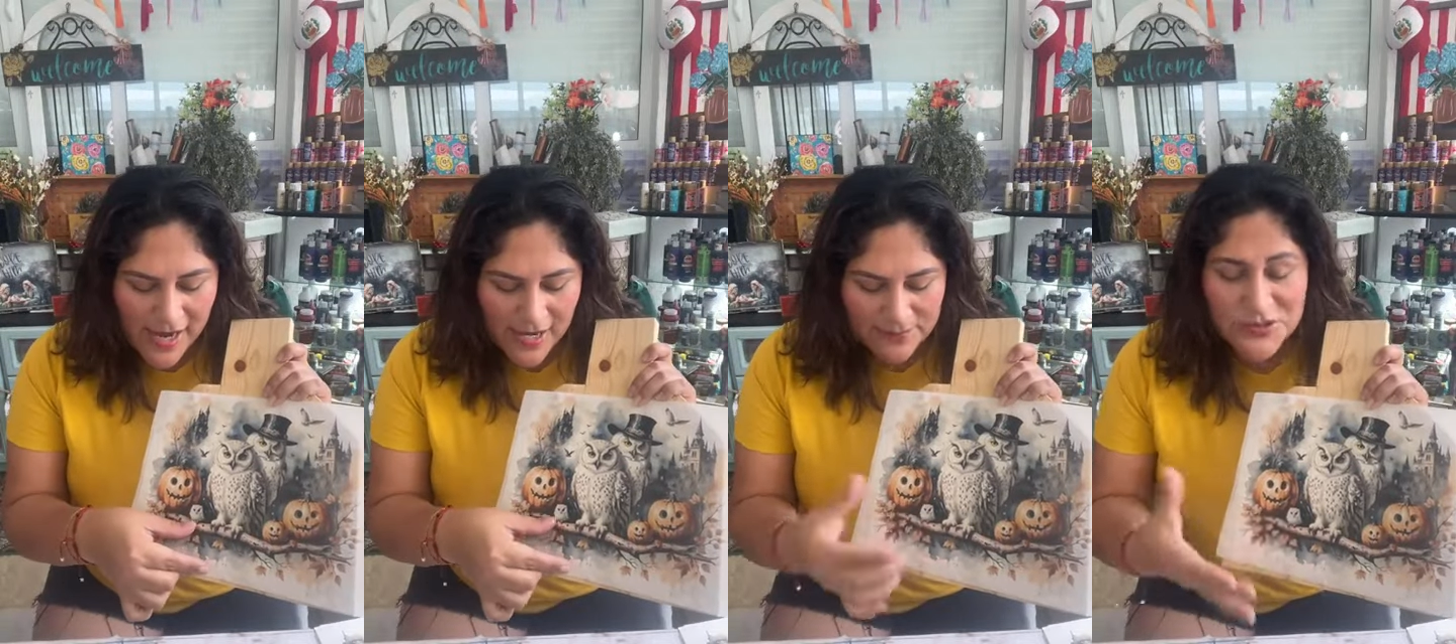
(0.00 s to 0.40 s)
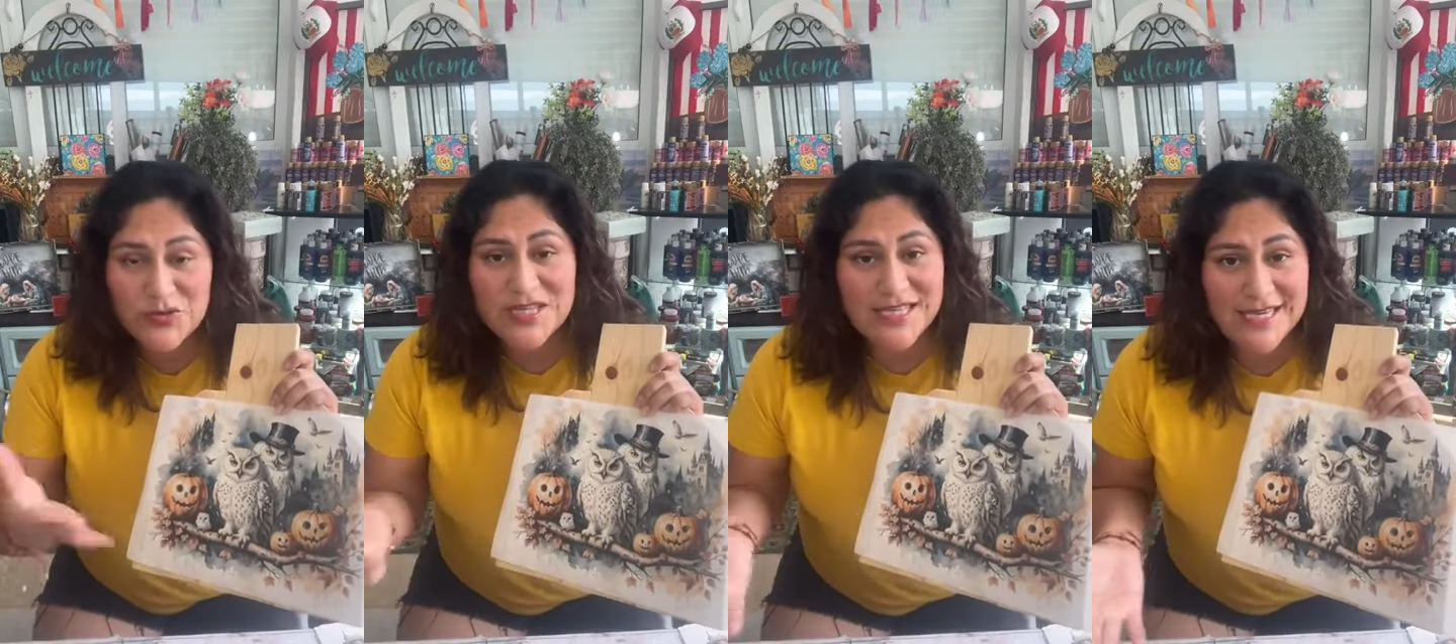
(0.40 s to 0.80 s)

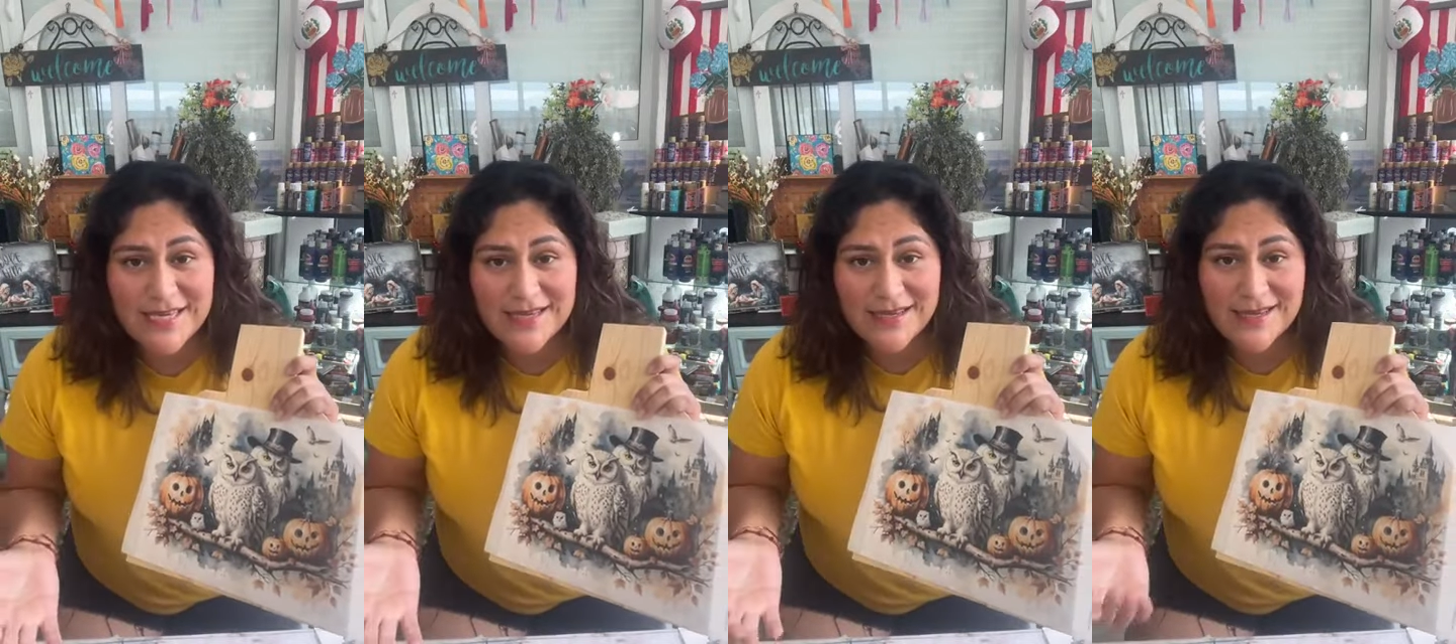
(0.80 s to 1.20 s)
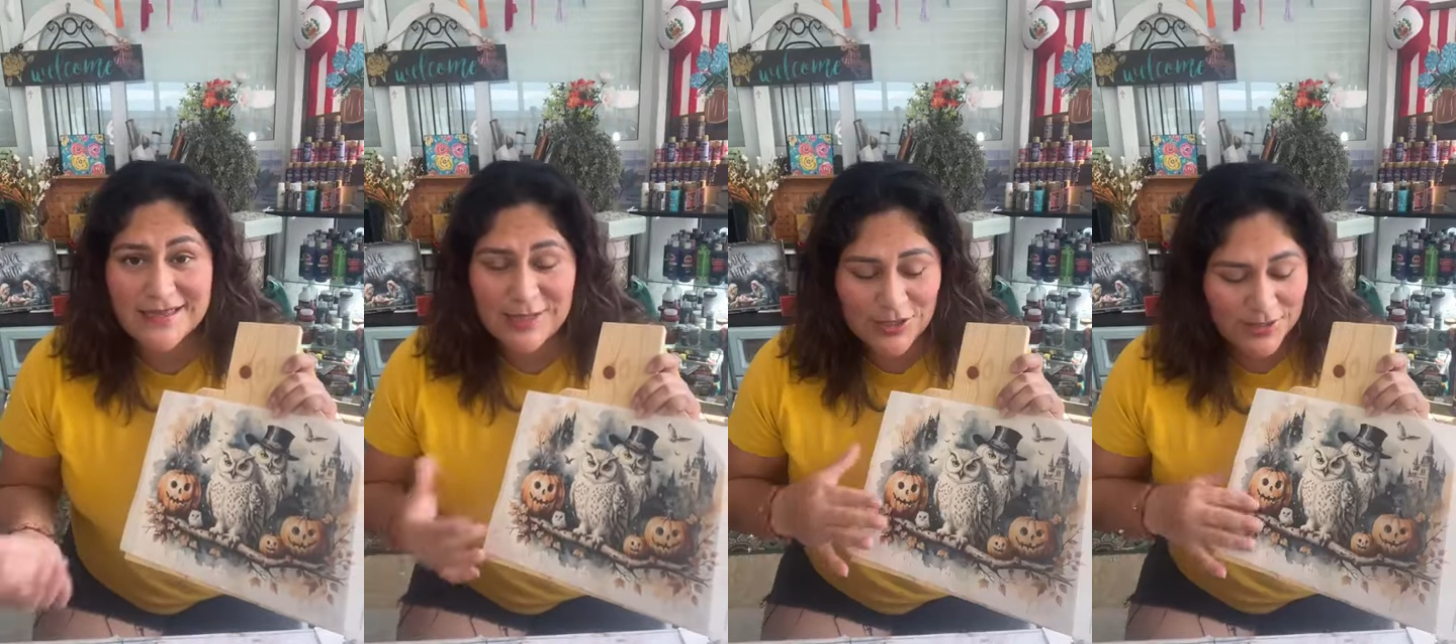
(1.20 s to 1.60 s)
3D
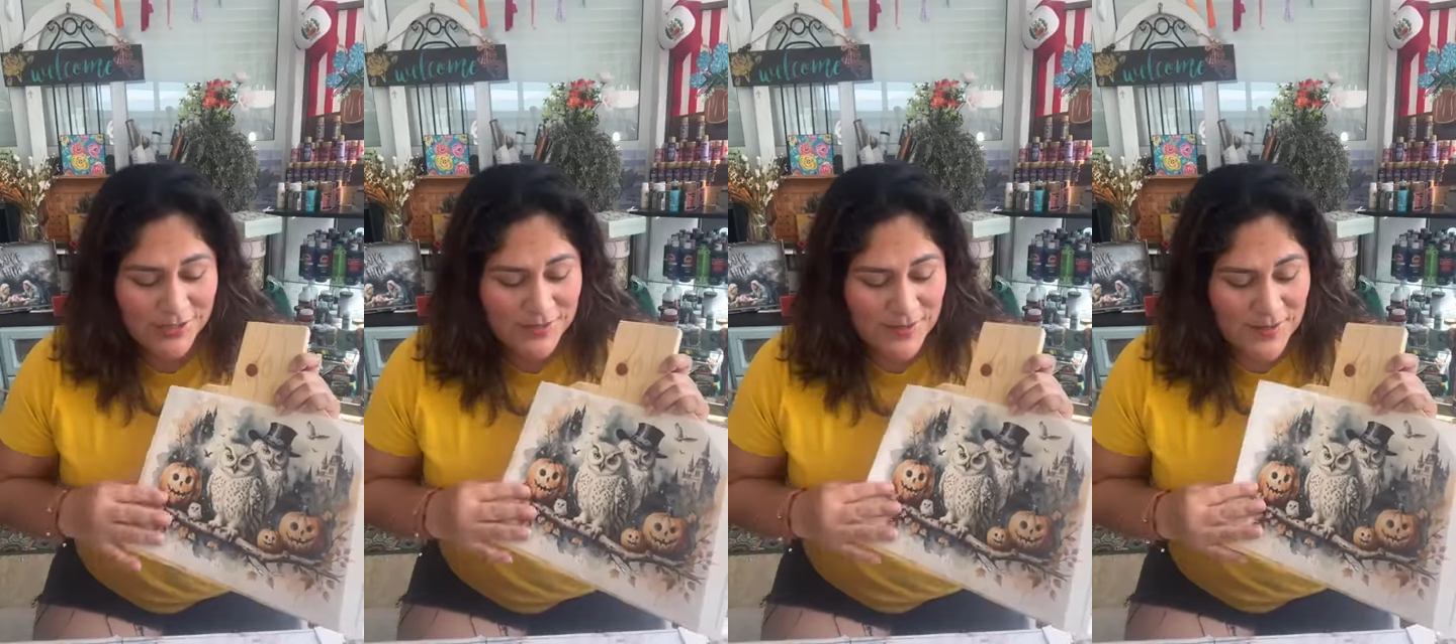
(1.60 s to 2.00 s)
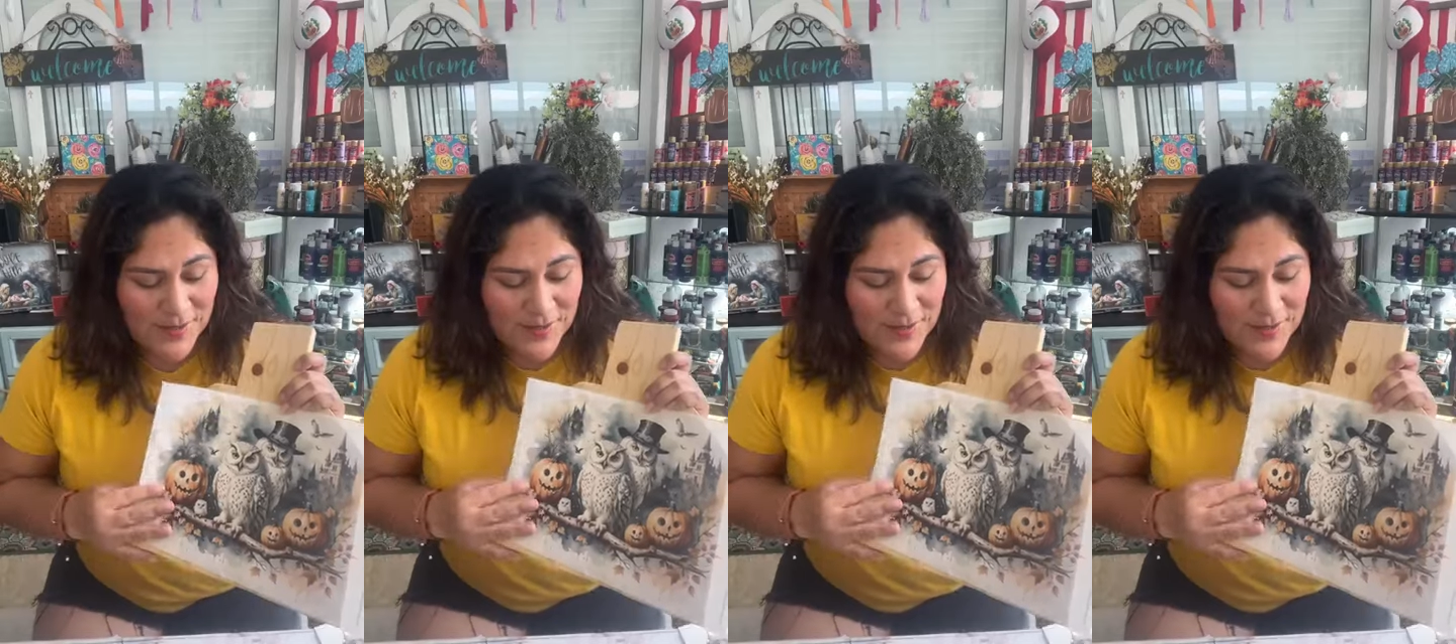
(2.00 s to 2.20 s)
look,